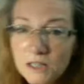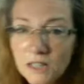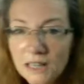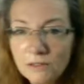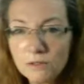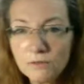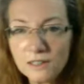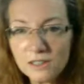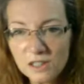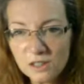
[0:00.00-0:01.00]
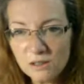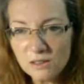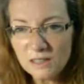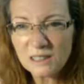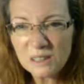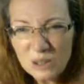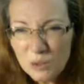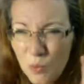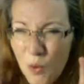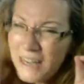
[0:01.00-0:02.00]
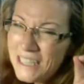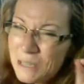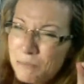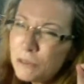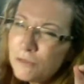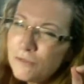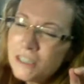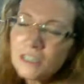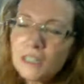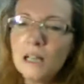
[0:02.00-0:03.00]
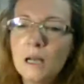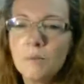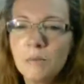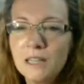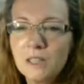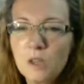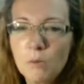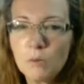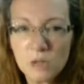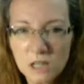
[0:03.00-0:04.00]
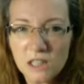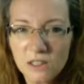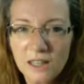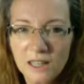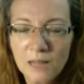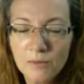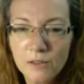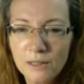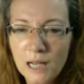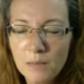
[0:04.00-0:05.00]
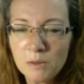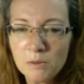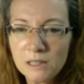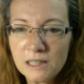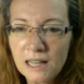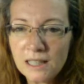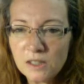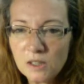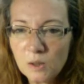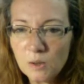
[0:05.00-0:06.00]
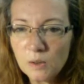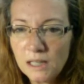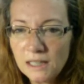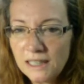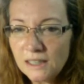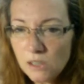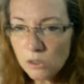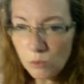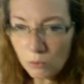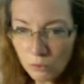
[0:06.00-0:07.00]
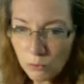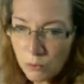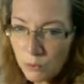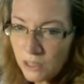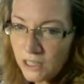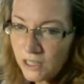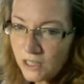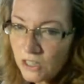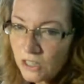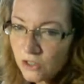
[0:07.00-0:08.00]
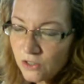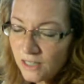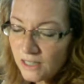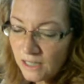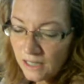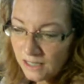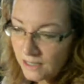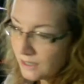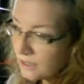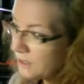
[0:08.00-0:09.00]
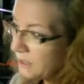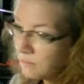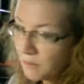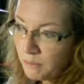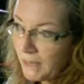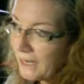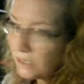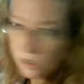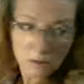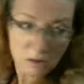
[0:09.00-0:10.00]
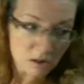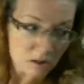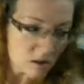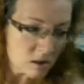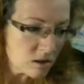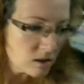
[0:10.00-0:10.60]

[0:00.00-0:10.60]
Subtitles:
I have to fix still. Not quite perfect, but it's almost there, and I'm very happy with that. So, yeah, this is what we were working on yesterday, and my paints